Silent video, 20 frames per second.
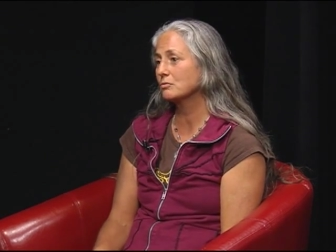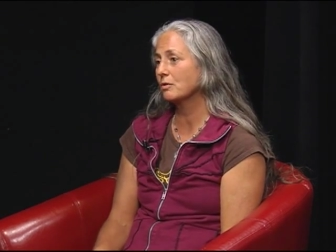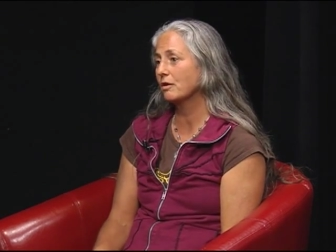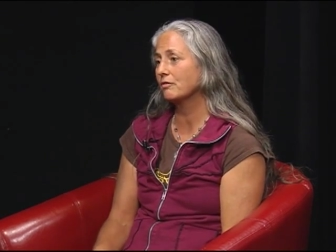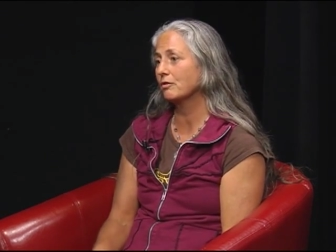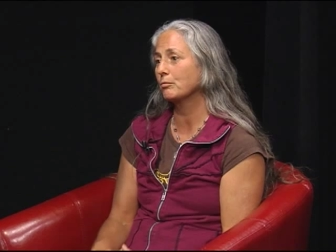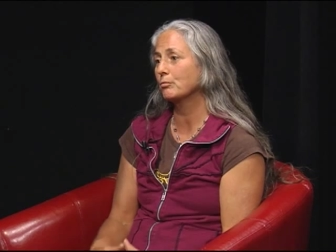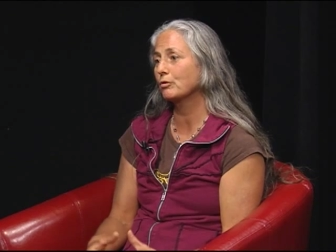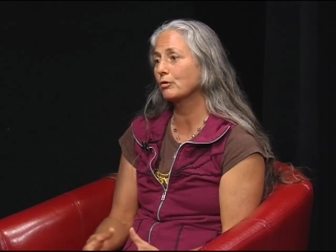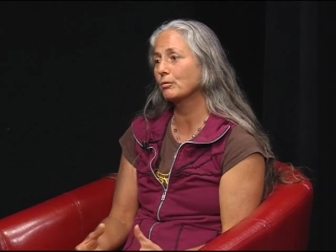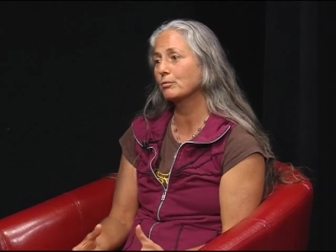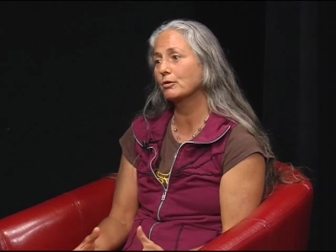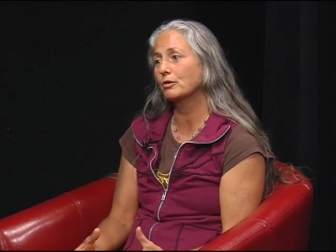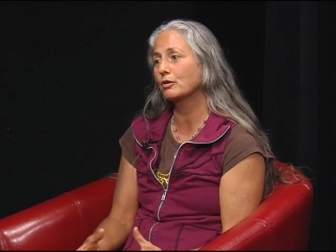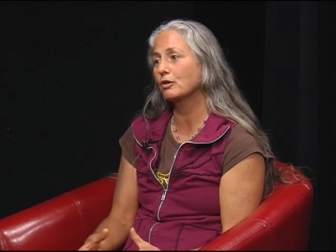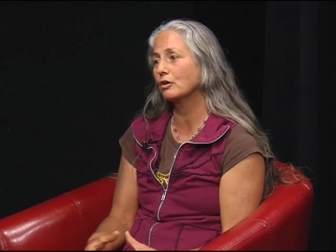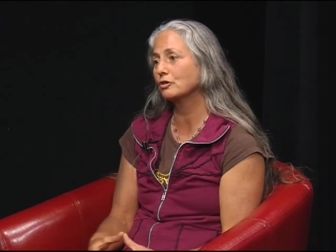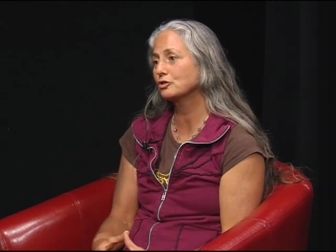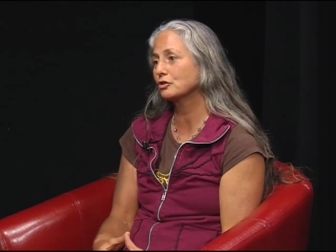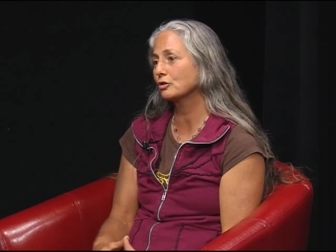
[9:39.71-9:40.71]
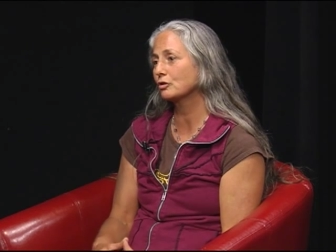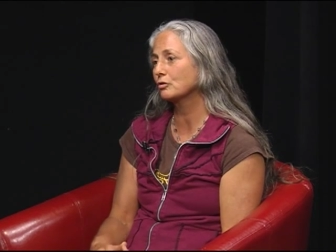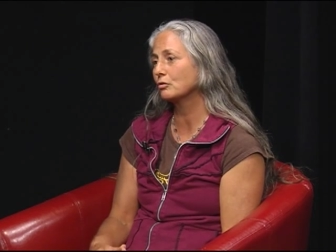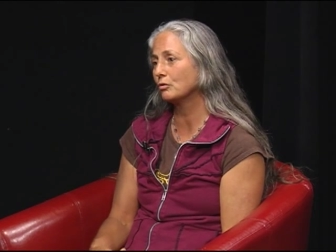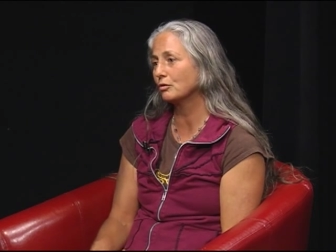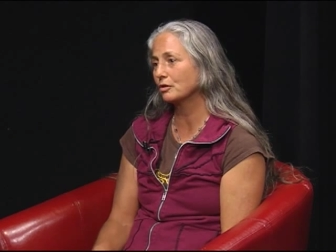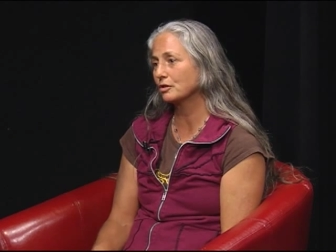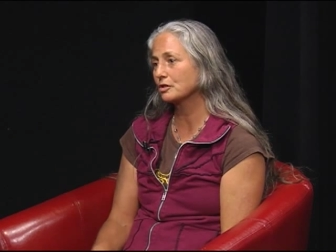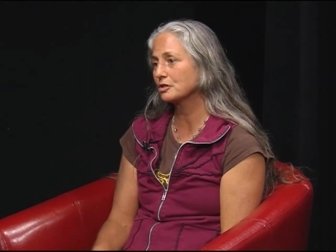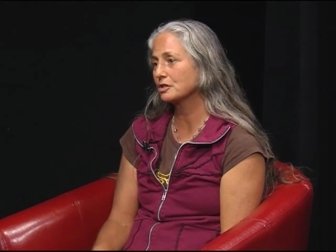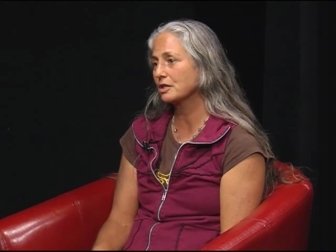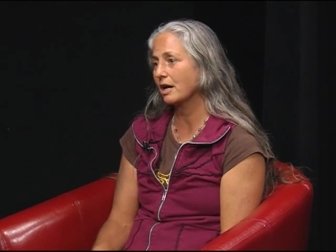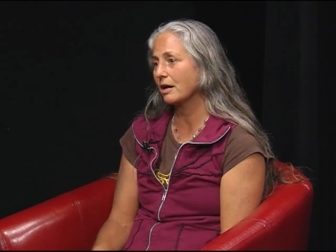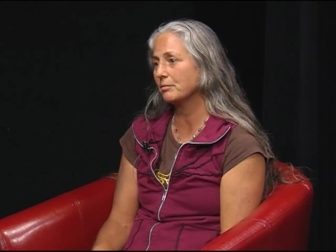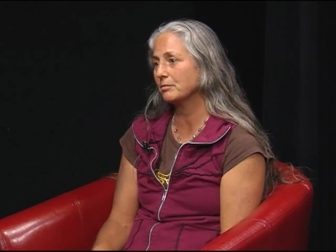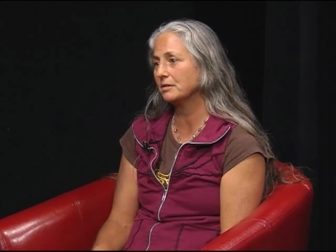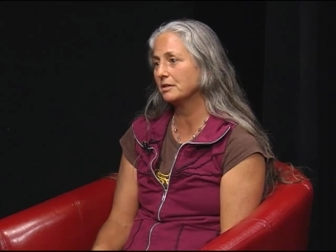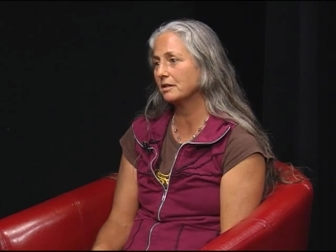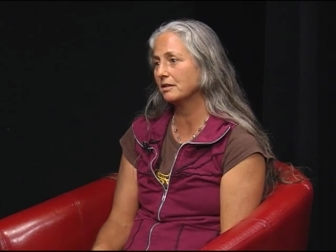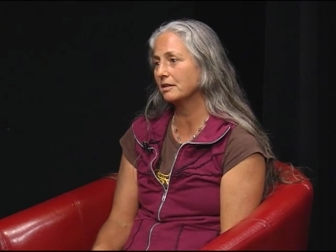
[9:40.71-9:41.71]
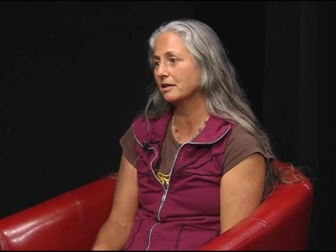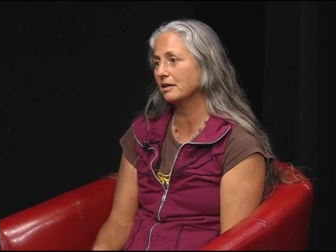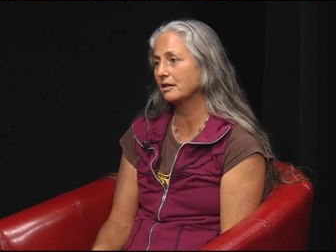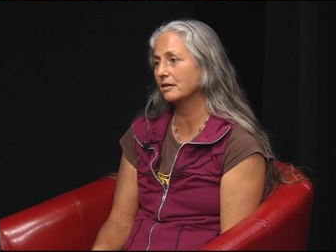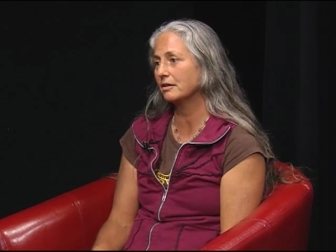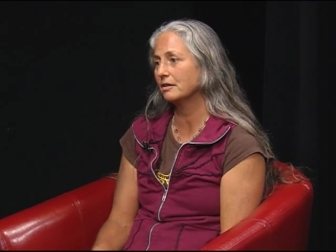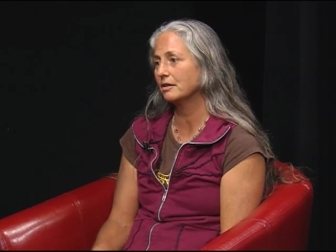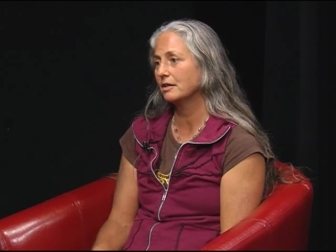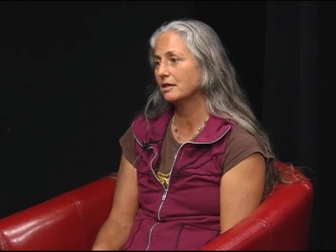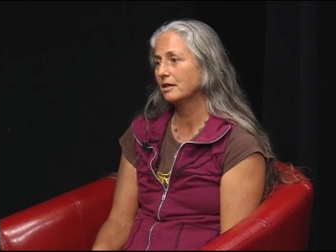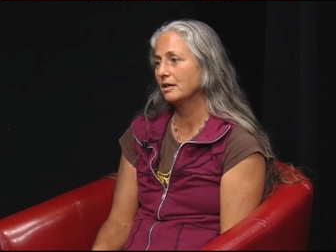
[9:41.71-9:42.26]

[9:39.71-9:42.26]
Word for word: We have a permaculture course happening there.